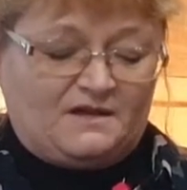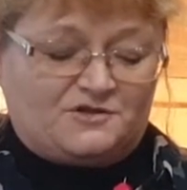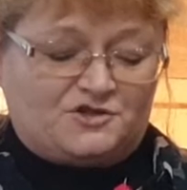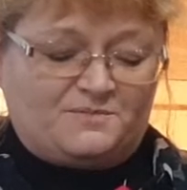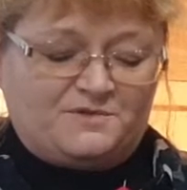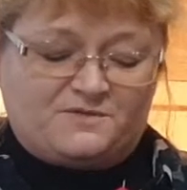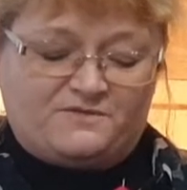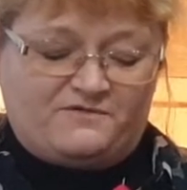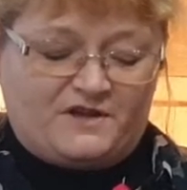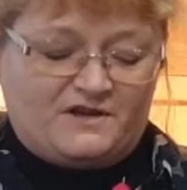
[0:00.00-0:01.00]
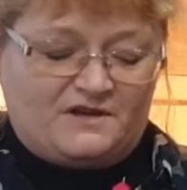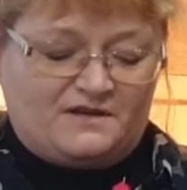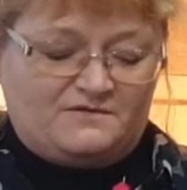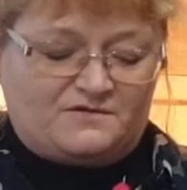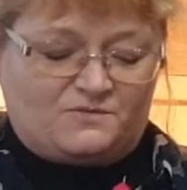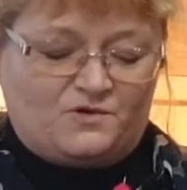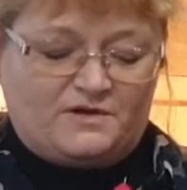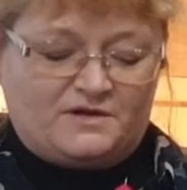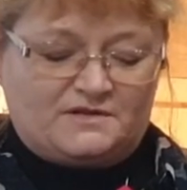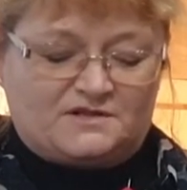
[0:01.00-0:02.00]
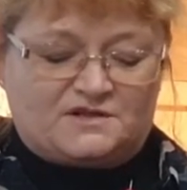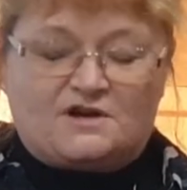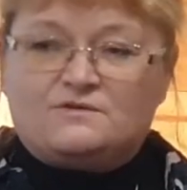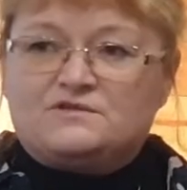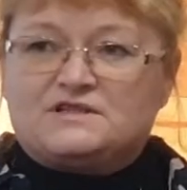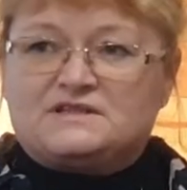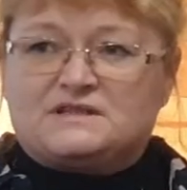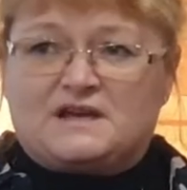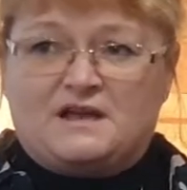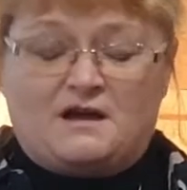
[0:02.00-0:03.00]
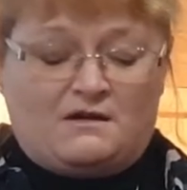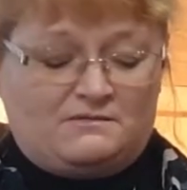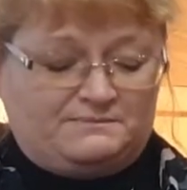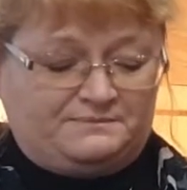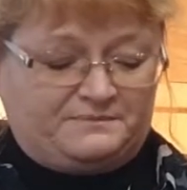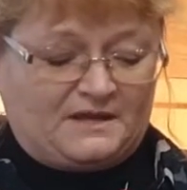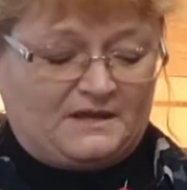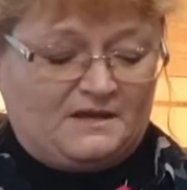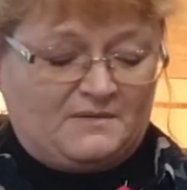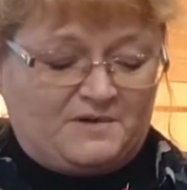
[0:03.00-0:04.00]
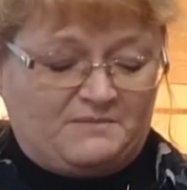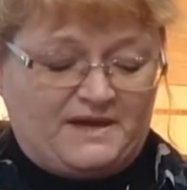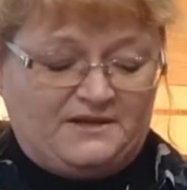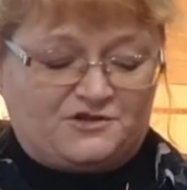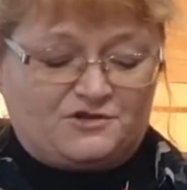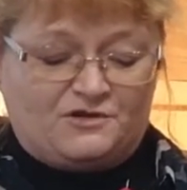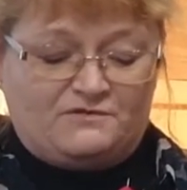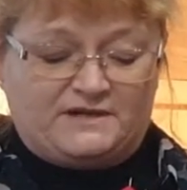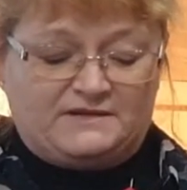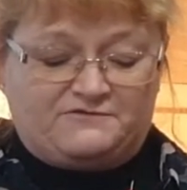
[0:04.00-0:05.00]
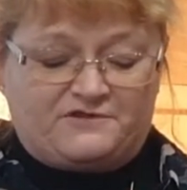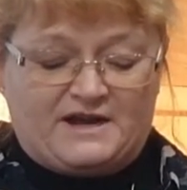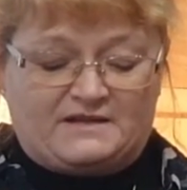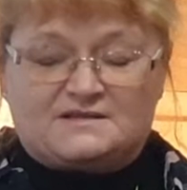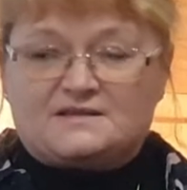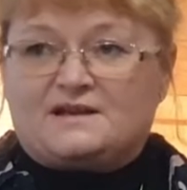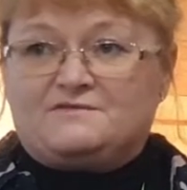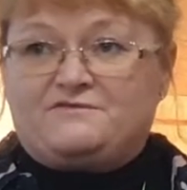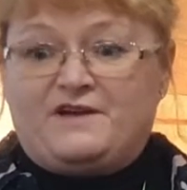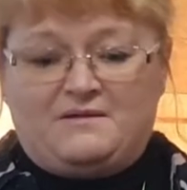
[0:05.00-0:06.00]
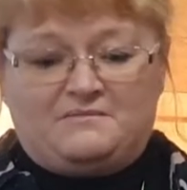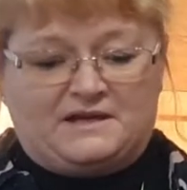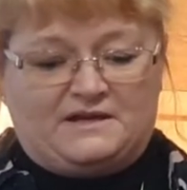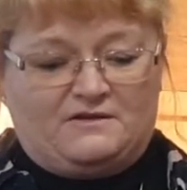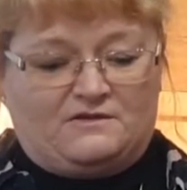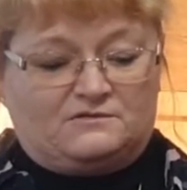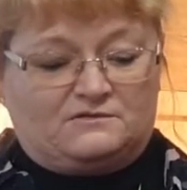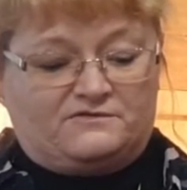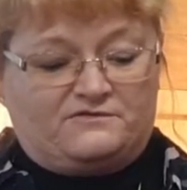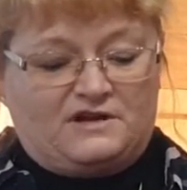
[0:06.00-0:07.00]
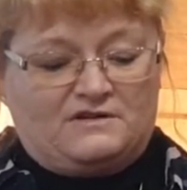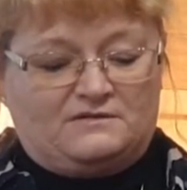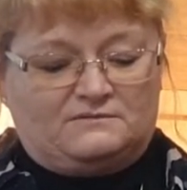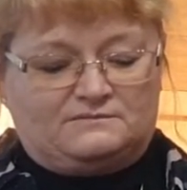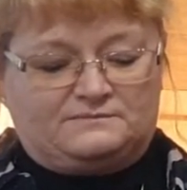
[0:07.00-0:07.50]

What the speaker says: Jobs were furloughed, workers told to stay home, but make sure you ring friends and family on the phone.